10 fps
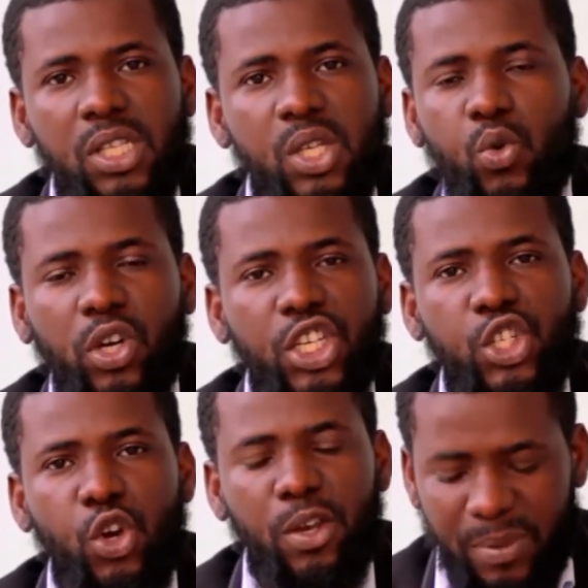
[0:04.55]
tell you
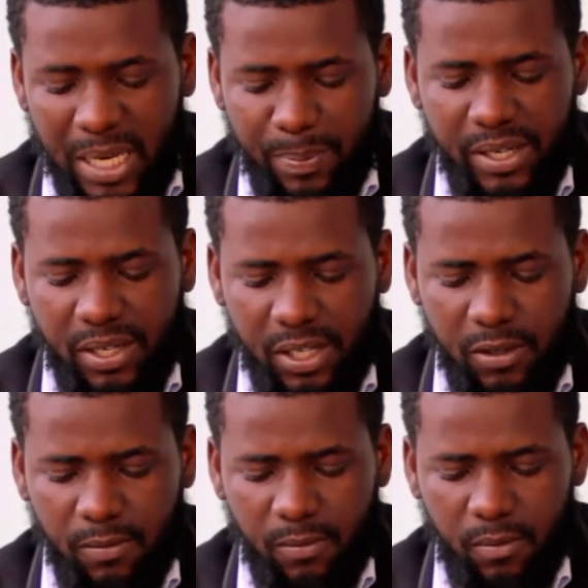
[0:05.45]
something
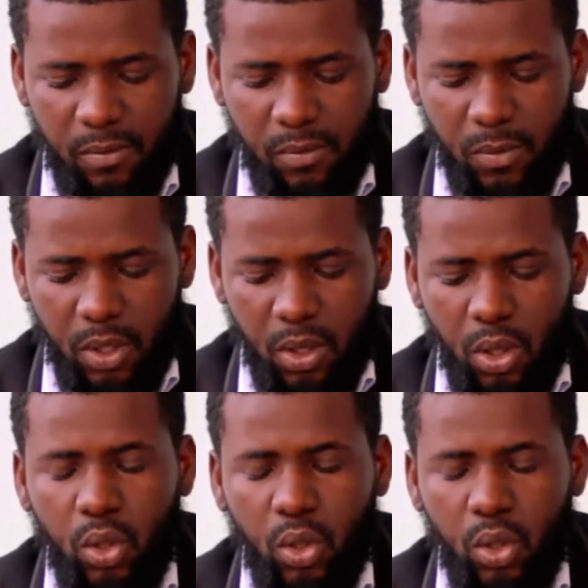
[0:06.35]
very specific.